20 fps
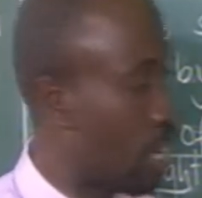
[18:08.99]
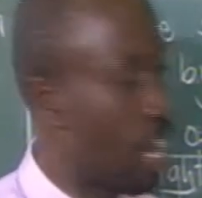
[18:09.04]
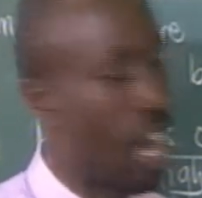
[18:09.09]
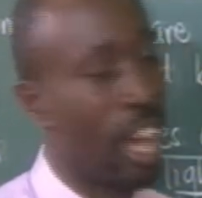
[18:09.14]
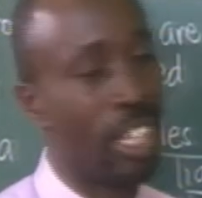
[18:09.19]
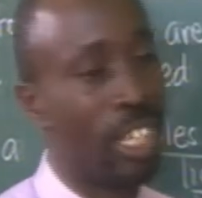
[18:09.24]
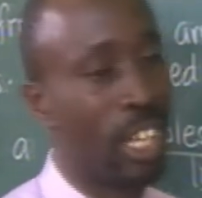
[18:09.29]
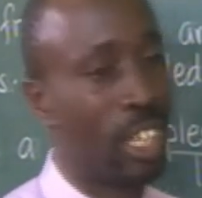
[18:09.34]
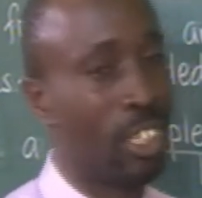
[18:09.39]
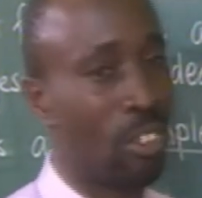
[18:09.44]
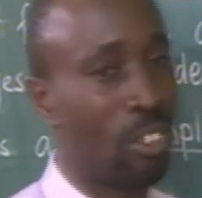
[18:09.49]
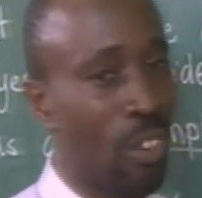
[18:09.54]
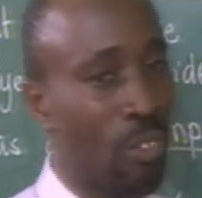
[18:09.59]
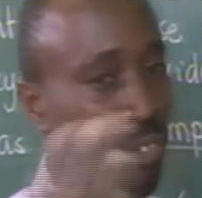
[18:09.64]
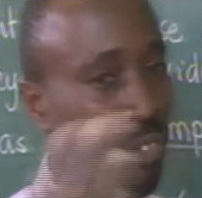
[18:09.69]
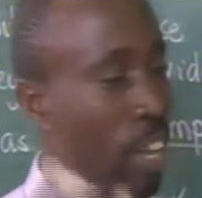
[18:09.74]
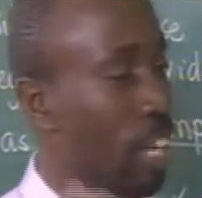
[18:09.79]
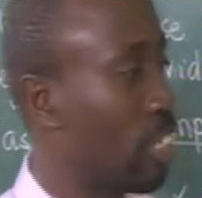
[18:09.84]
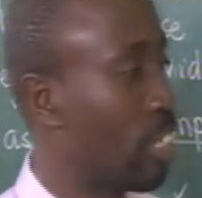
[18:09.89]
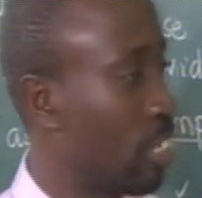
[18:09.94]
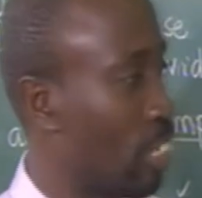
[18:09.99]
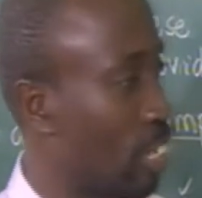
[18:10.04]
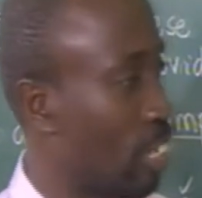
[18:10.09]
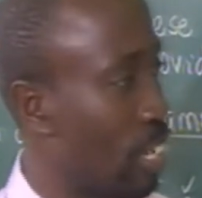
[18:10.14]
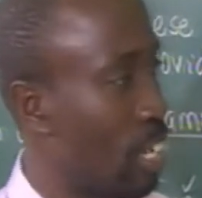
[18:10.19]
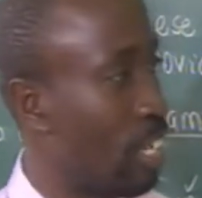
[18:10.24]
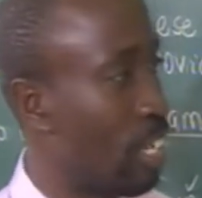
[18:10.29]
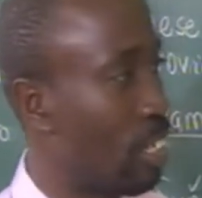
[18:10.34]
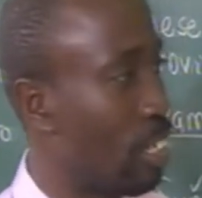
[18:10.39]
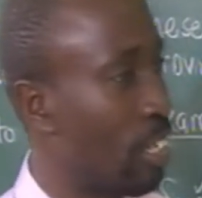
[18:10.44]
They are just reflecting
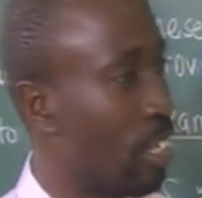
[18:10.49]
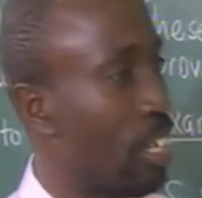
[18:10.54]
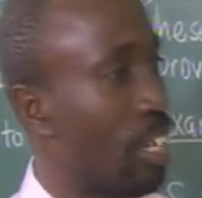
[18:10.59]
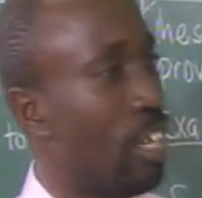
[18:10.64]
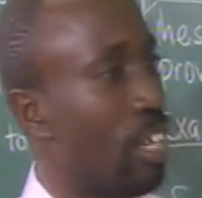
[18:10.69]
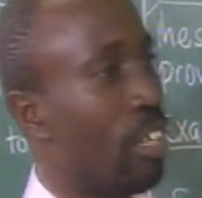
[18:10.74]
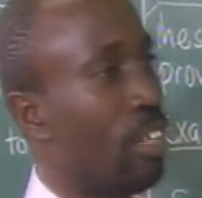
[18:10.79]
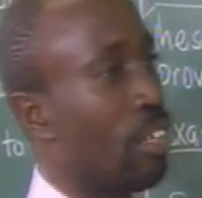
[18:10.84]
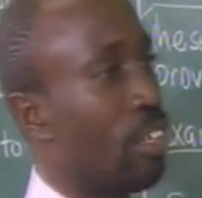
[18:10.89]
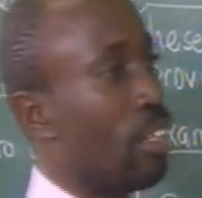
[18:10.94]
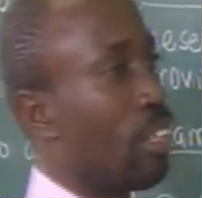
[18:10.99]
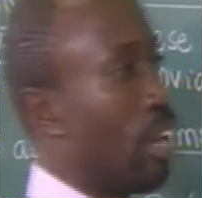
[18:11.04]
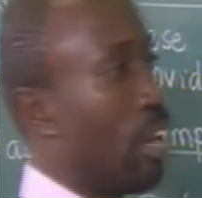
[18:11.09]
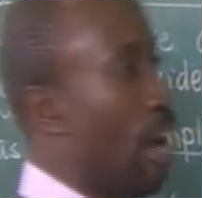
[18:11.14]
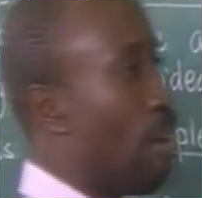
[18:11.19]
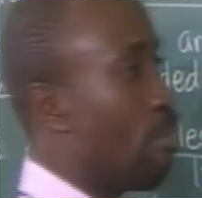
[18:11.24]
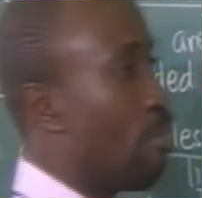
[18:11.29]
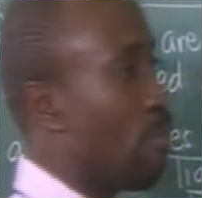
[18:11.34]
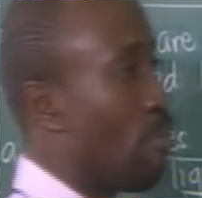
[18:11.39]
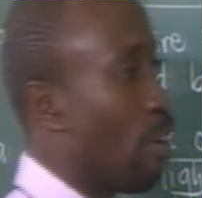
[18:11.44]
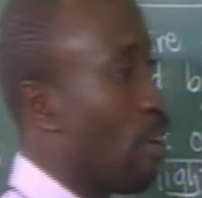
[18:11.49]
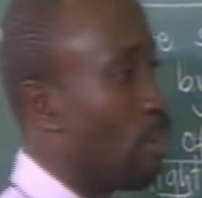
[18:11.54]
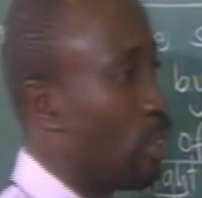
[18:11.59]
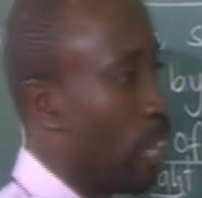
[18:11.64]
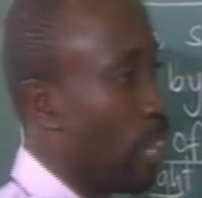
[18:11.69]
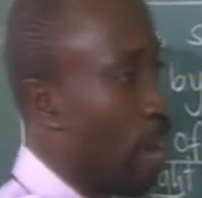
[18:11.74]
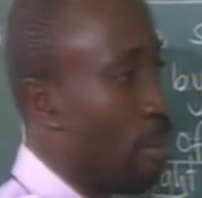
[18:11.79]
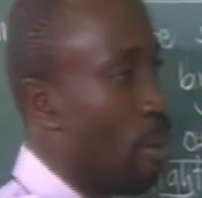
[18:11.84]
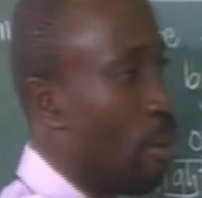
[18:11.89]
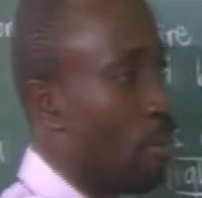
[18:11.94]
it. Comes from
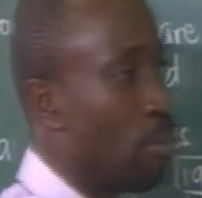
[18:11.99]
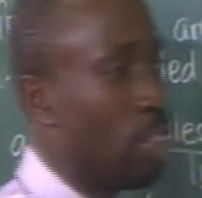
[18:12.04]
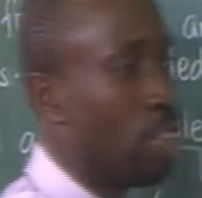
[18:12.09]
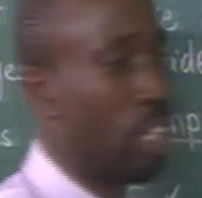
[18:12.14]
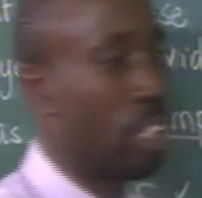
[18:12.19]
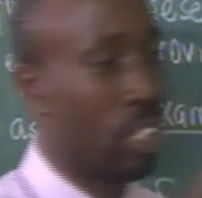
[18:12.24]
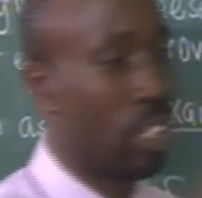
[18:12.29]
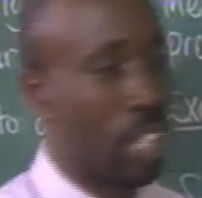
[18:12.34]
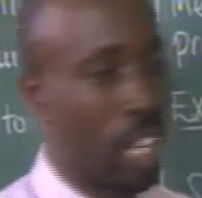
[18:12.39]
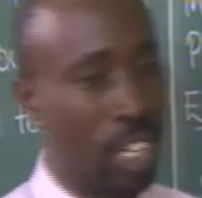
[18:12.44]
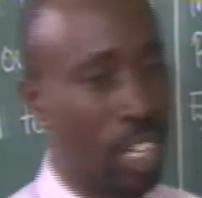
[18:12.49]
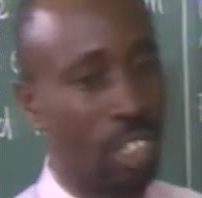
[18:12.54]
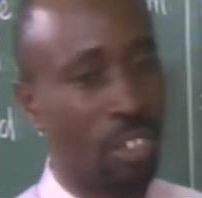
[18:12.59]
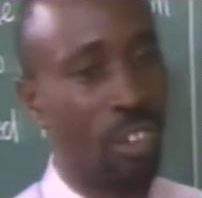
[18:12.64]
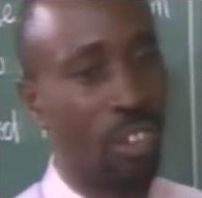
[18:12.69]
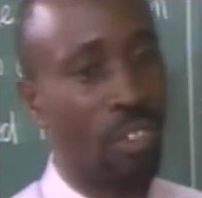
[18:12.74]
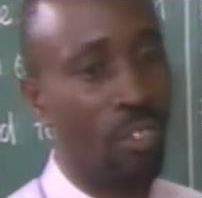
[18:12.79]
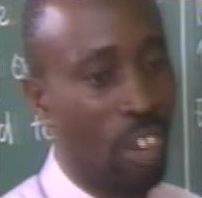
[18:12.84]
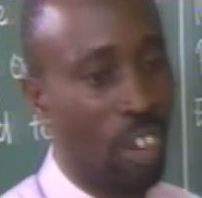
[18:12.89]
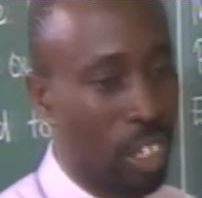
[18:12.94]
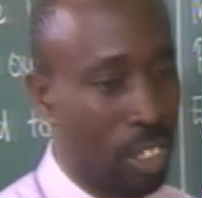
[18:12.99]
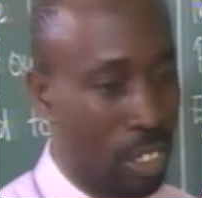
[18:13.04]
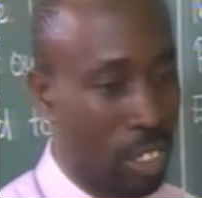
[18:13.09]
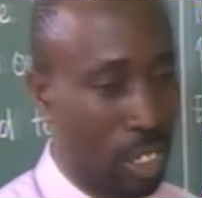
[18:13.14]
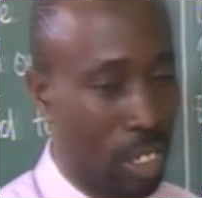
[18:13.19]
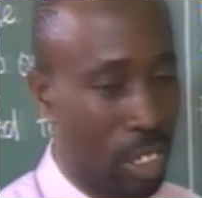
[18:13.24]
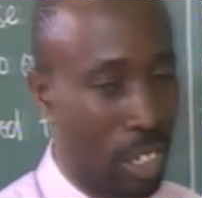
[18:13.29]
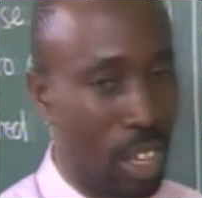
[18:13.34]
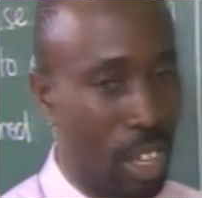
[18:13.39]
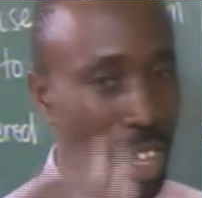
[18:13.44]
some object, then it reflects
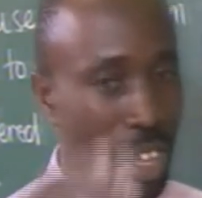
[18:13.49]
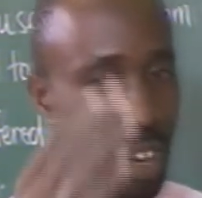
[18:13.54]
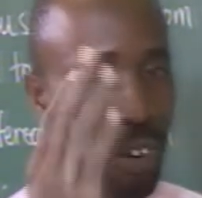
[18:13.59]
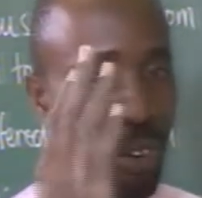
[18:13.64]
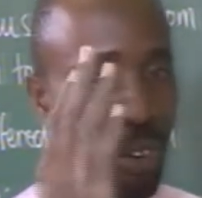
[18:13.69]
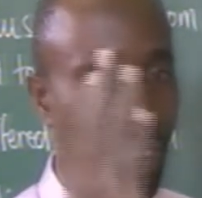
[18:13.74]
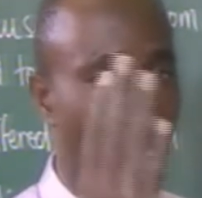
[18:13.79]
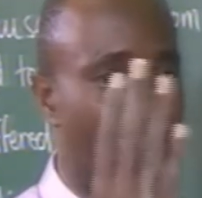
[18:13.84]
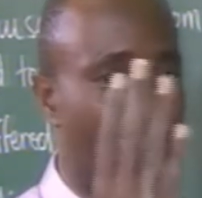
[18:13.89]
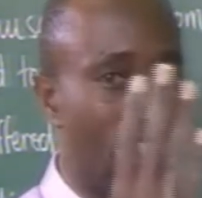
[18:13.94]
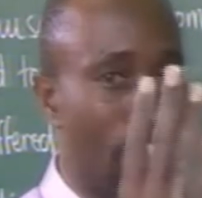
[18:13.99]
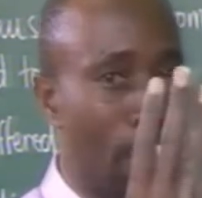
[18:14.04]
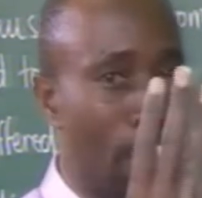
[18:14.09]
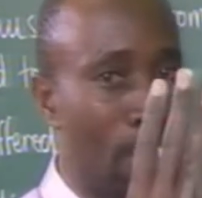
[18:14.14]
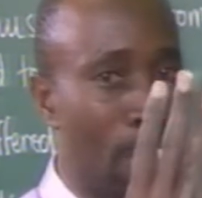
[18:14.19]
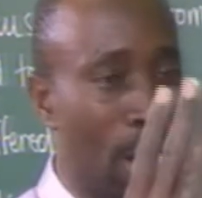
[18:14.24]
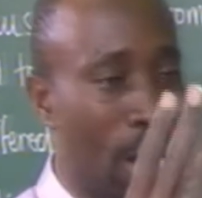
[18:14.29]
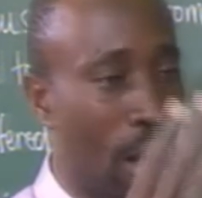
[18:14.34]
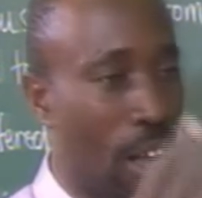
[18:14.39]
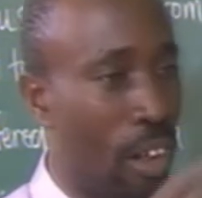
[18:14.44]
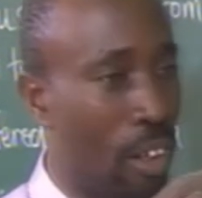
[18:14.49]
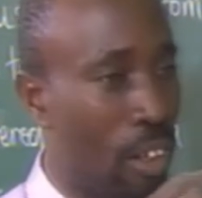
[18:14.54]
it. Look at a mirror.